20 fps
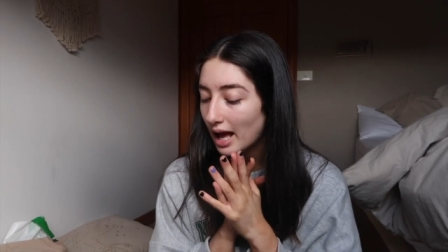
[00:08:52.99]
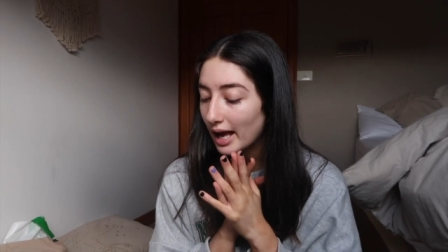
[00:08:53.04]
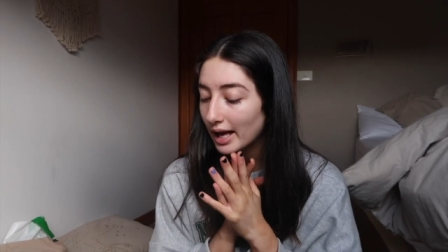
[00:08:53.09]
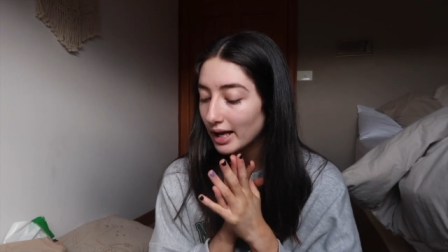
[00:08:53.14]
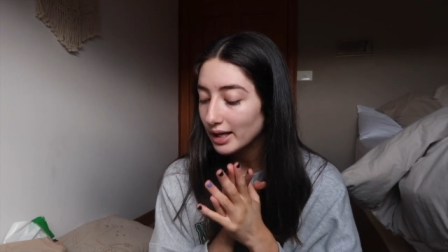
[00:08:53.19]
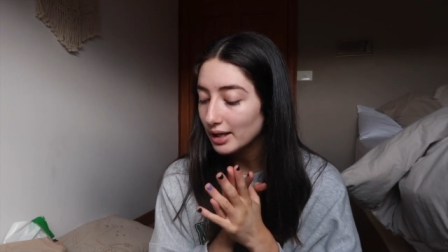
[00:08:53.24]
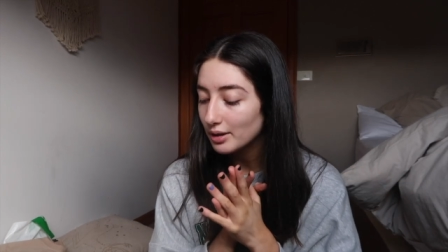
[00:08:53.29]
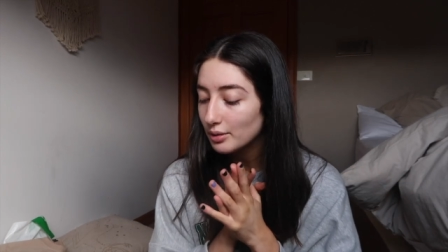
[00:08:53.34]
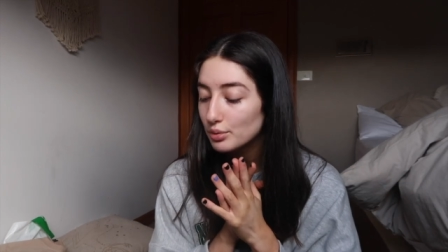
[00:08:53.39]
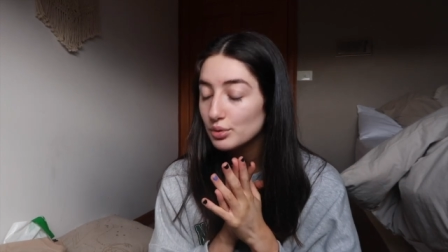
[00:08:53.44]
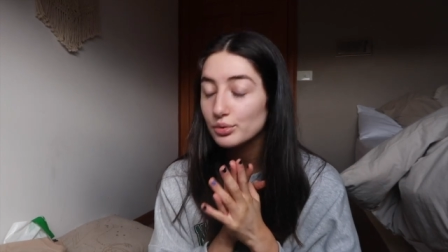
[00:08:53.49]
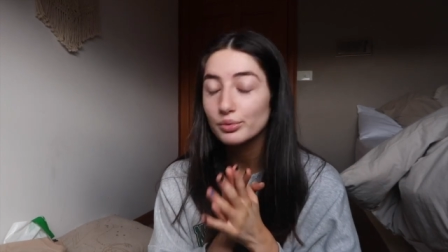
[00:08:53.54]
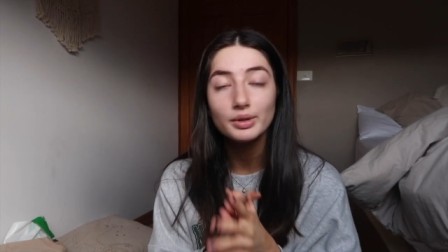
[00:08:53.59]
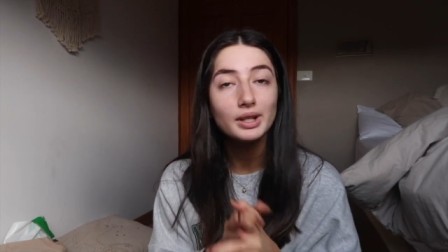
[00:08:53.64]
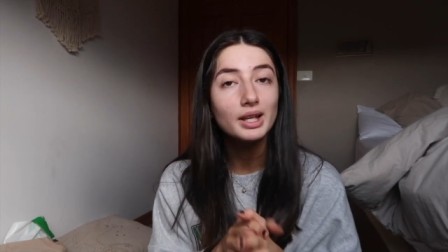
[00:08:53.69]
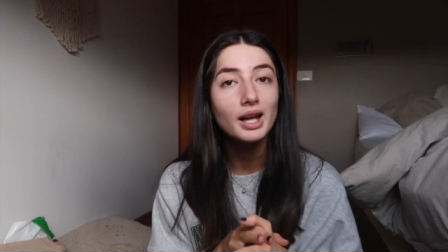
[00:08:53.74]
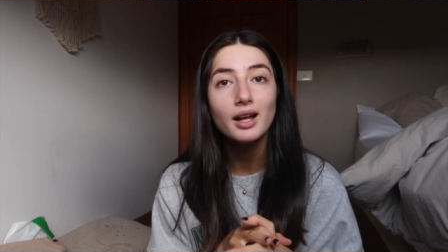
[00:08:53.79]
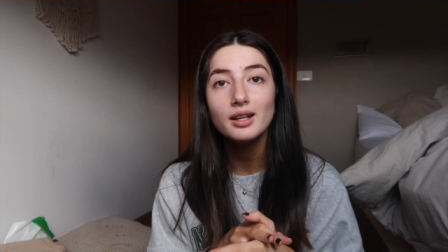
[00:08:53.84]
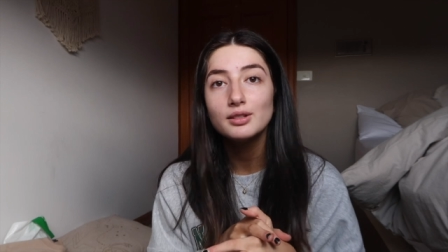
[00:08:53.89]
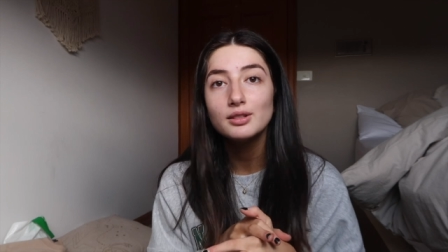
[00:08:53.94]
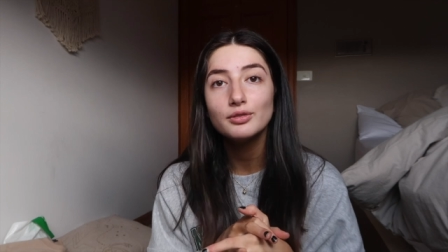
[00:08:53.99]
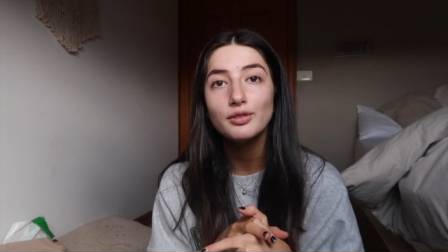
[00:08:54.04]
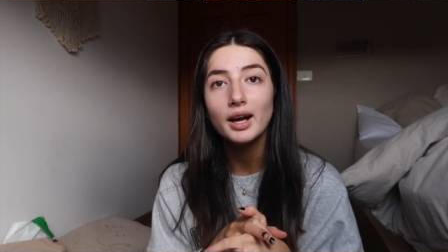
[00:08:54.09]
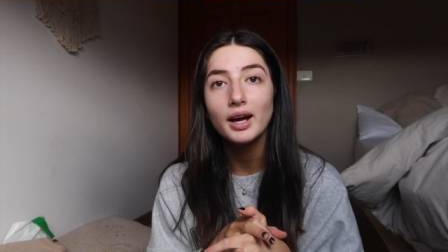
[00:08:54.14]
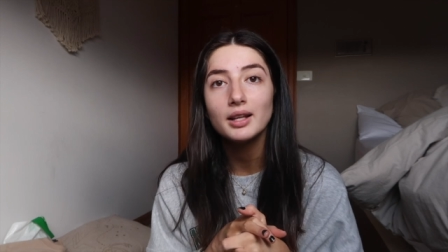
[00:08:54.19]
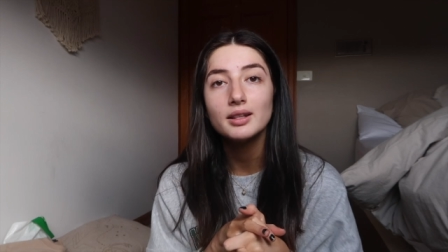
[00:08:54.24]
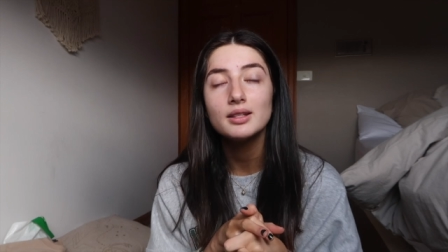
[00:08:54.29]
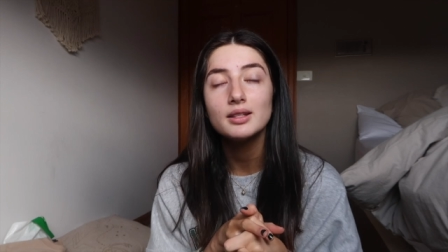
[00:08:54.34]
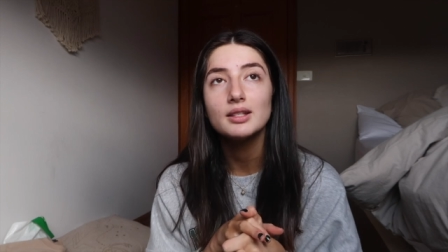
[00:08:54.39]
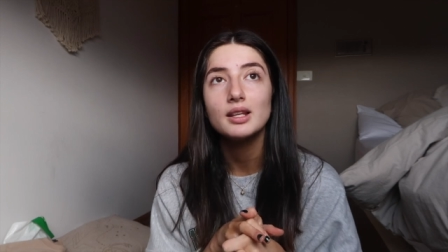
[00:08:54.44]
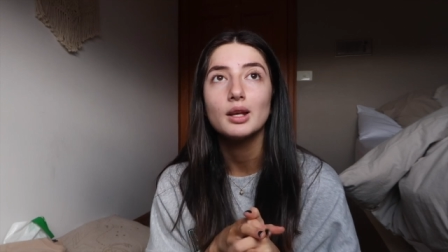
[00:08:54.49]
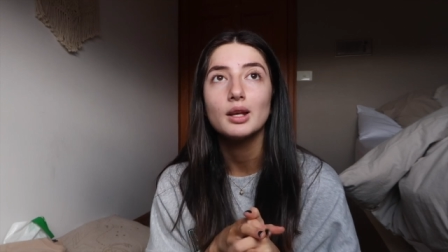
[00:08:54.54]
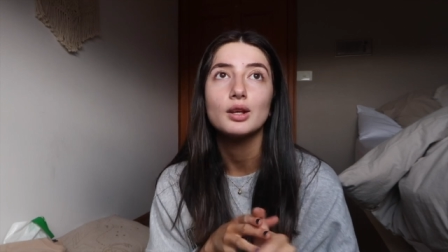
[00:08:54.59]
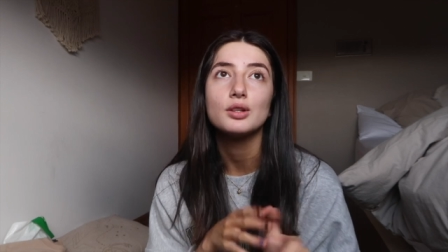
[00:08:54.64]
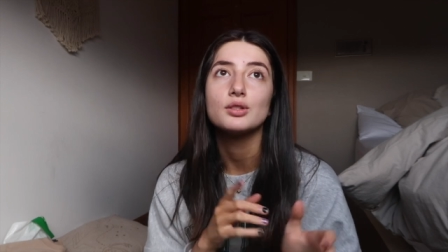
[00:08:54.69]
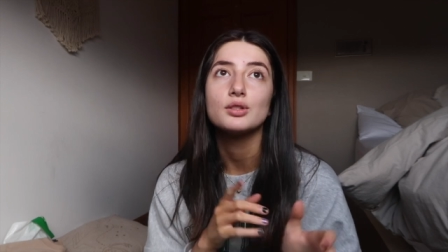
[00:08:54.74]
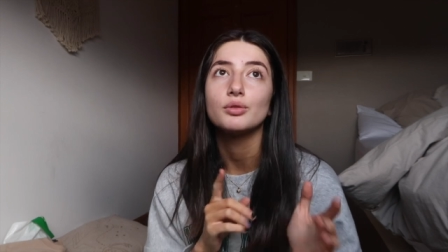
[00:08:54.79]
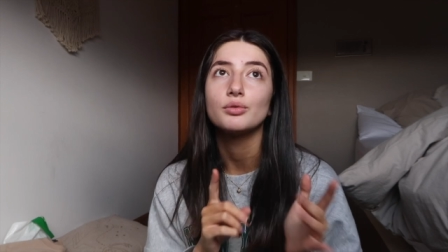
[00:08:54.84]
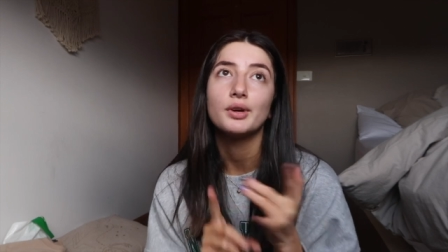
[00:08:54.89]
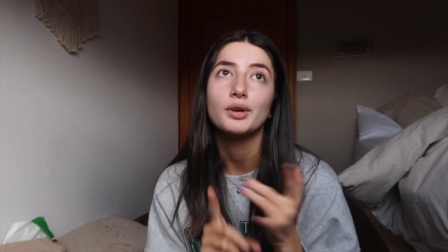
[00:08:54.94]
I, it was really hard to find this year
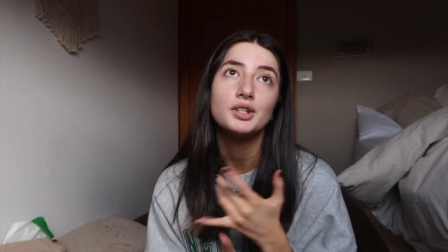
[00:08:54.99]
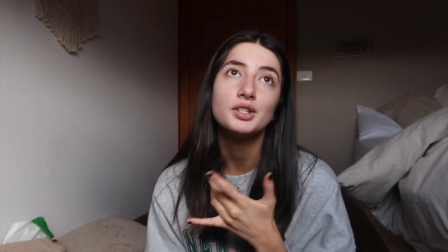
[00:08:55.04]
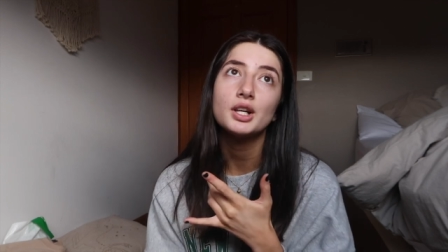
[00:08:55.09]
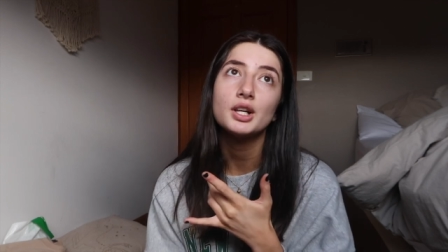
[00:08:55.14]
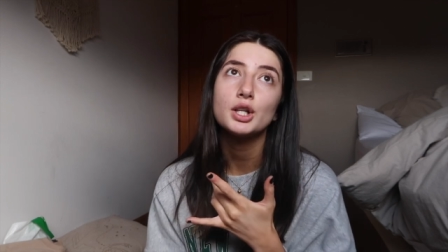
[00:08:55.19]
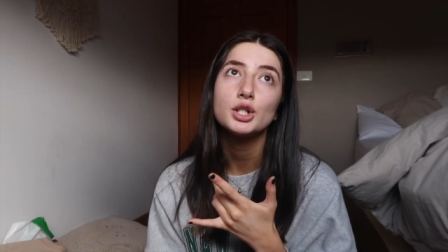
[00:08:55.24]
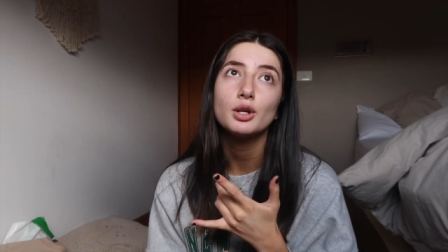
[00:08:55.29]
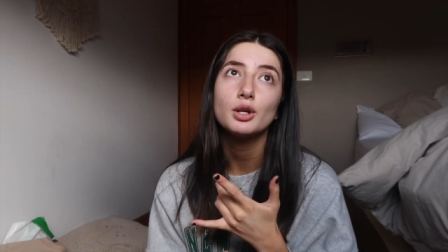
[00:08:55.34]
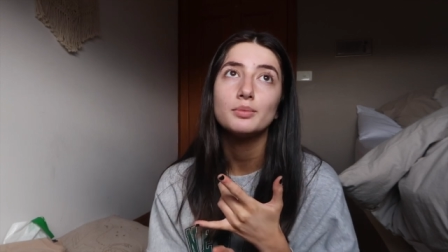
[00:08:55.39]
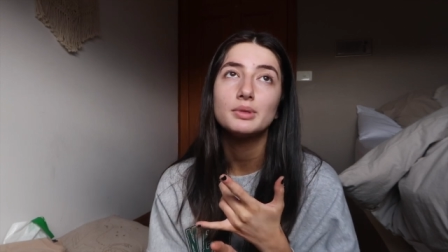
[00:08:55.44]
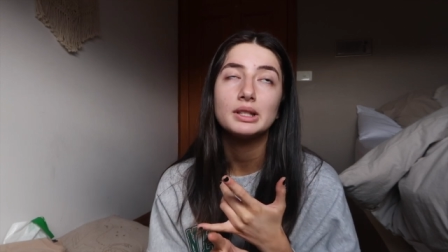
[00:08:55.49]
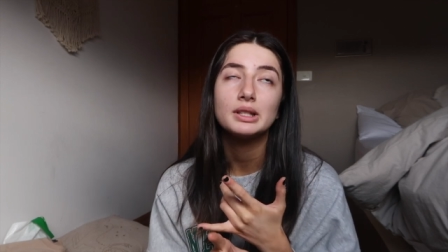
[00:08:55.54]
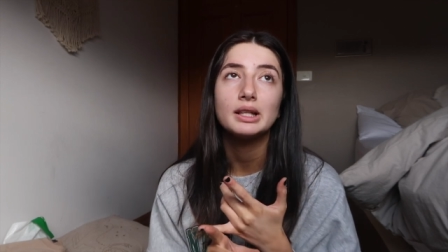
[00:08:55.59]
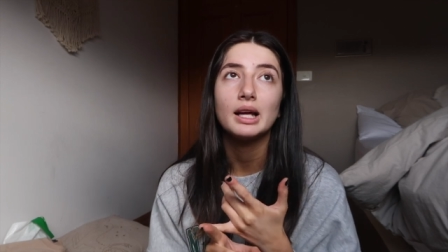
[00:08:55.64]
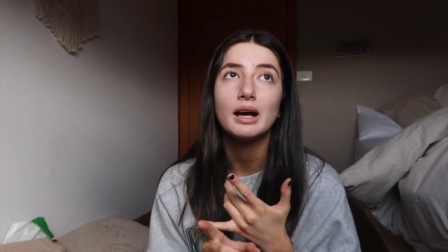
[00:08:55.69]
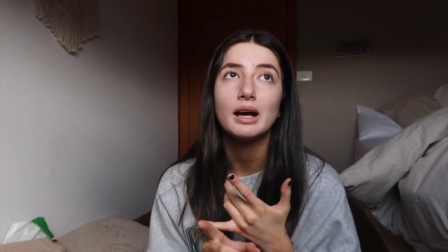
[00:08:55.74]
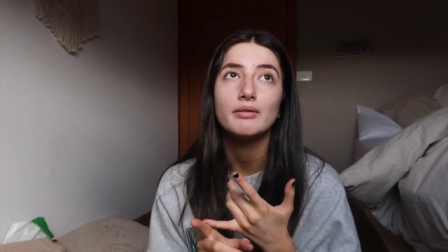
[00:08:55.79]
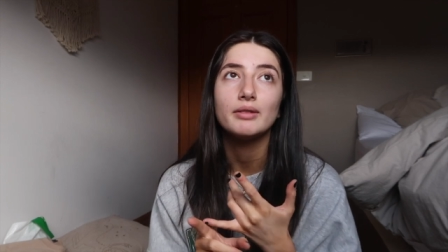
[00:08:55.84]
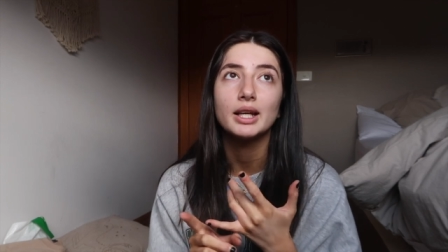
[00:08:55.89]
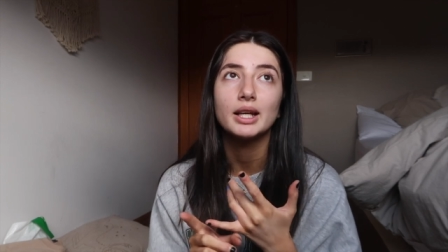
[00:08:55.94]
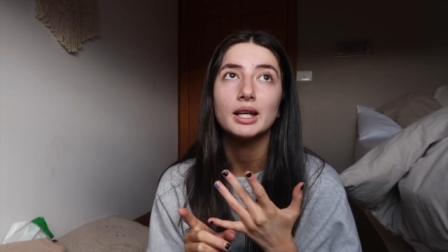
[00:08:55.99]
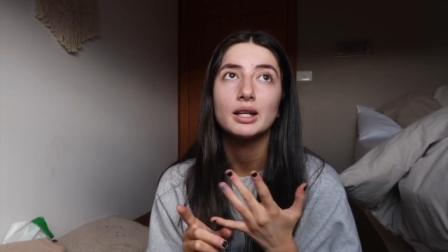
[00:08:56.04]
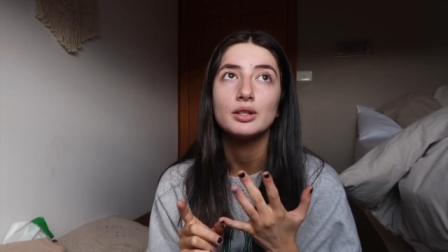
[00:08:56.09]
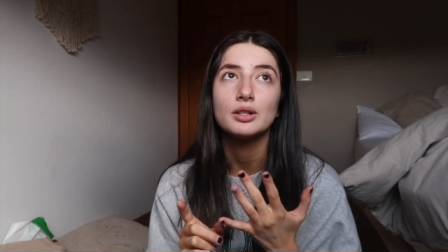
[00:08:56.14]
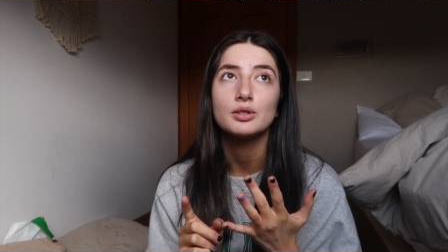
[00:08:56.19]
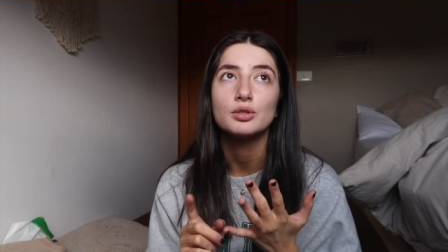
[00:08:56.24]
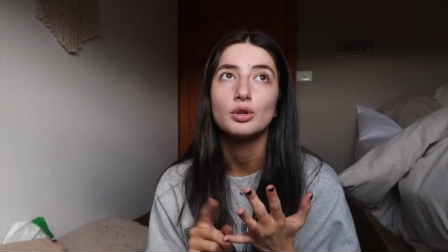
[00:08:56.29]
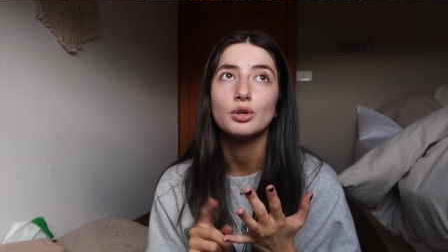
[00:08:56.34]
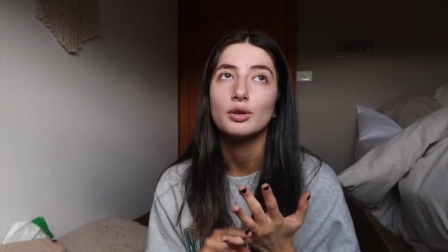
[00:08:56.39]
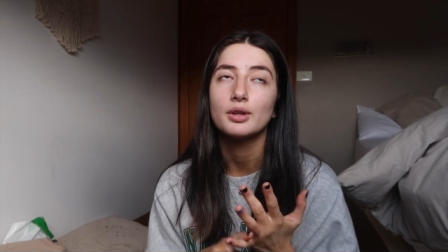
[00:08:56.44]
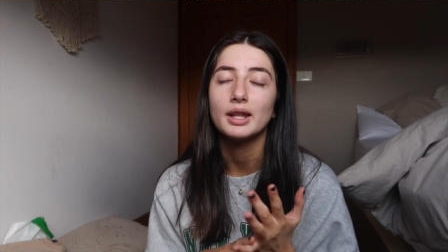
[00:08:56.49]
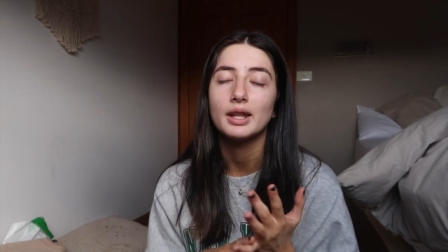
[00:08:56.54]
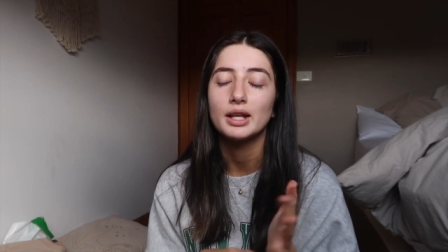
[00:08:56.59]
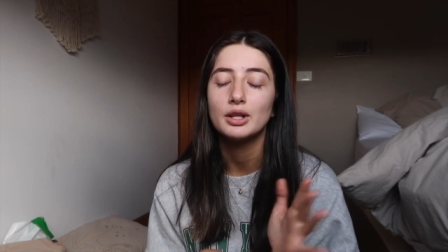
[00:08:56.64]
because the reject shop didn't have like an assort.